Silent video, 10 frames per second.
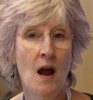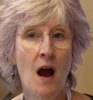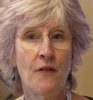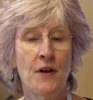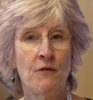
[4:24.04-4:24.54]

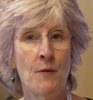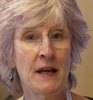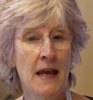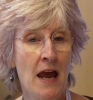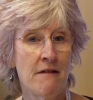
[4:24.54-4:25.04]
I think from a
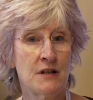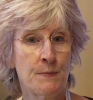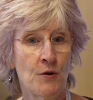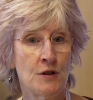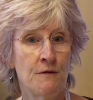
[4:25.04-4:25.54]
carer's
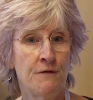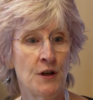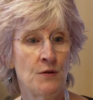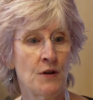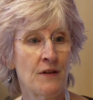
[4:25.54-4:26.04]
point of
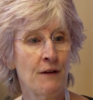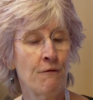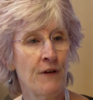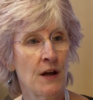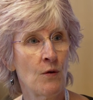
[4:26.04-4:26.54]
view, that they
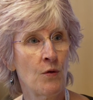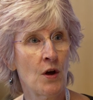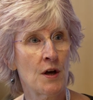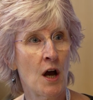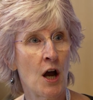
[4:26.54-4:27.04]
feel
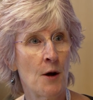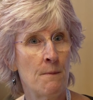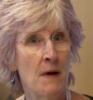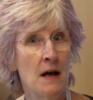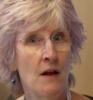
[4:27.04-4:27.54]
that
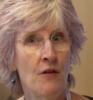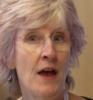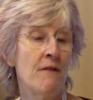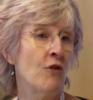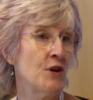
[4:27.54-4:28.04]

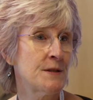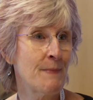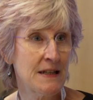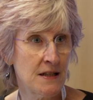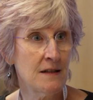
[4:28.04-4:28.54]
their voice
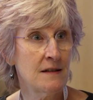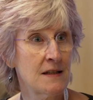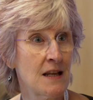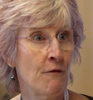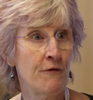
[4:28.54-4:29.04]
matters,
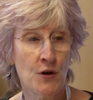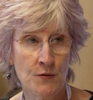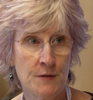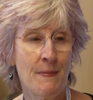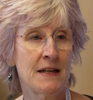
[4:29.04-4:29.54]
their
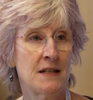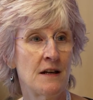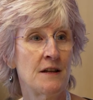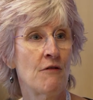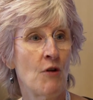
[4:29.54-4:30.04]
views
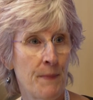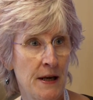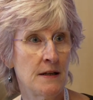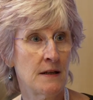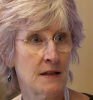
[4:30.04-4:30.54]
matter, their
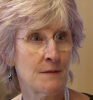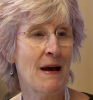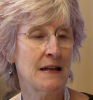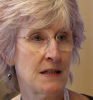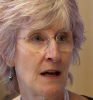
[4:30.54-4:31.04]
opinions
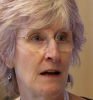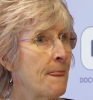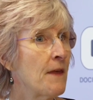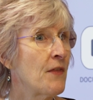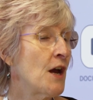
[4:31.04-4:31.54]
matter,
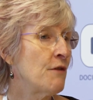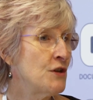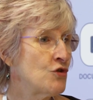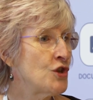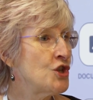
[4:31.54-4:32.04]
that they are
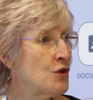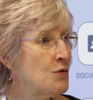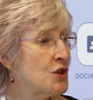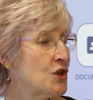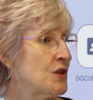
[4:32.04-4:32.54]

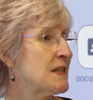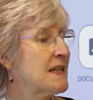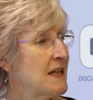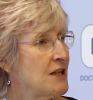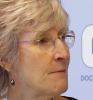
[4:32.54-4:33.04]
introduced to the
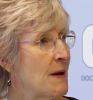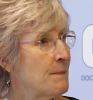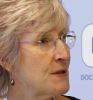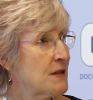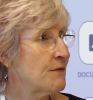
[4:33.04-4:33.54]
senior
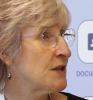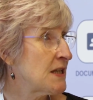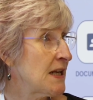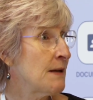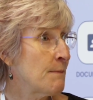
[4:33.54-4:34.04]
members of the
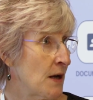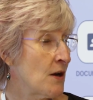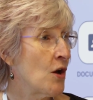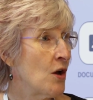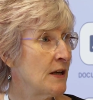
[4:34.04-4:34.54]
team at
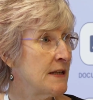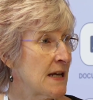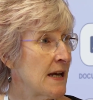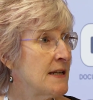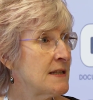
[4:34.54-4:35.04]
early
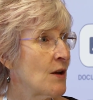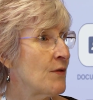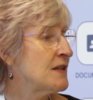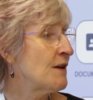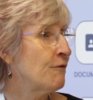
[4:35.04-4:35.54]
days so
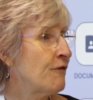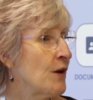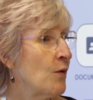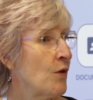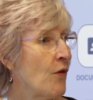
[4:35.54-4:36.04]
they don't
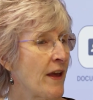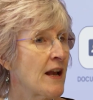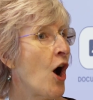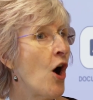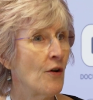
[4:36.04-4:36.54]
feel that they
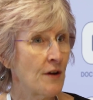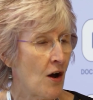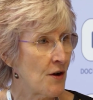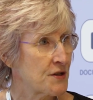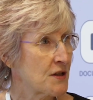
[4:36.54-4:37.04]
can't
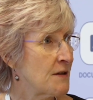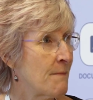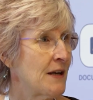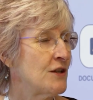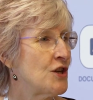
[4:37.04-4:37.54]
ask the
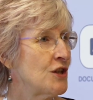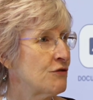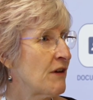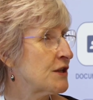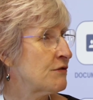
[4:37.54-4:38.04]
managing
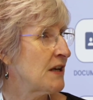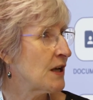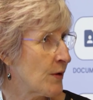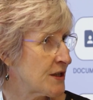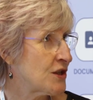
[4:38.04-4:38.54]
director any
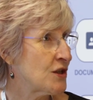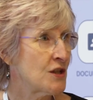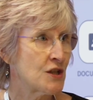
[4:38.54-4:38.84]
questions